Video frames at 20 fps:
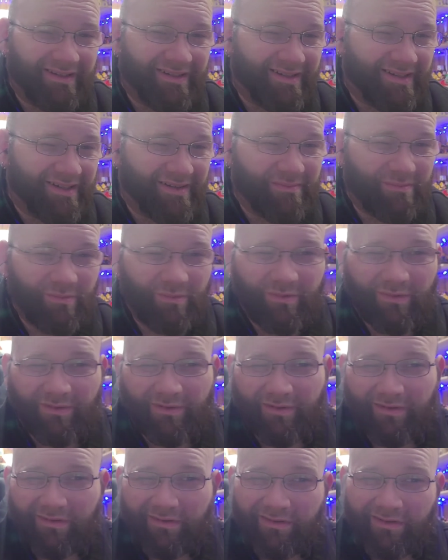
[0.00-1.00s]
but
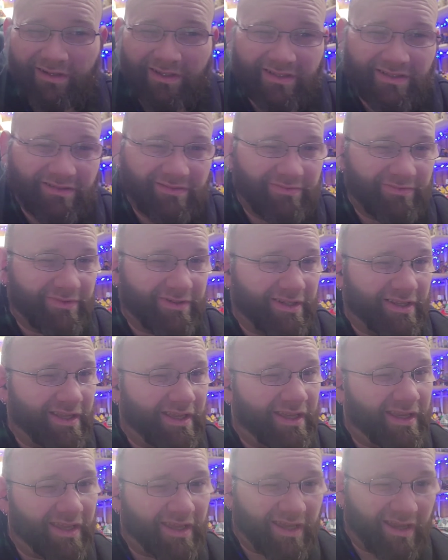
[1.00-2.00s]
anymore. I just want to
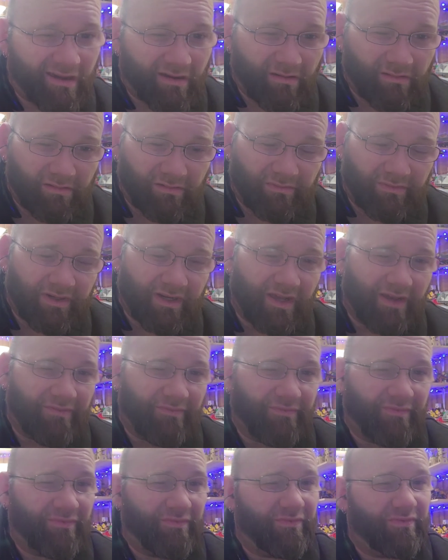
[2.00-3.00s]
hang out. I want to have
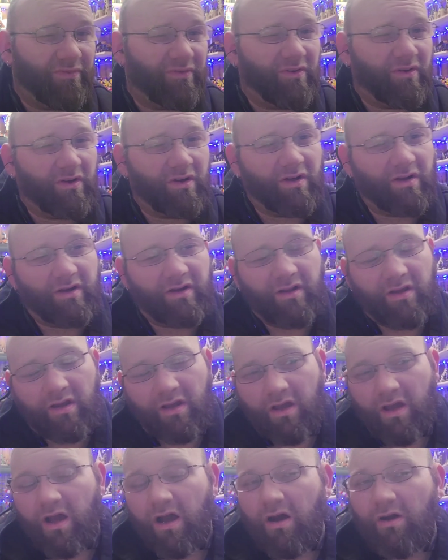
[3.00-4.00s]
fun.
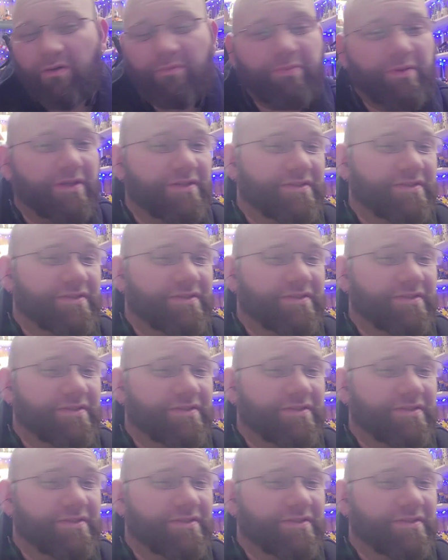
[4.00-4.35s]
I want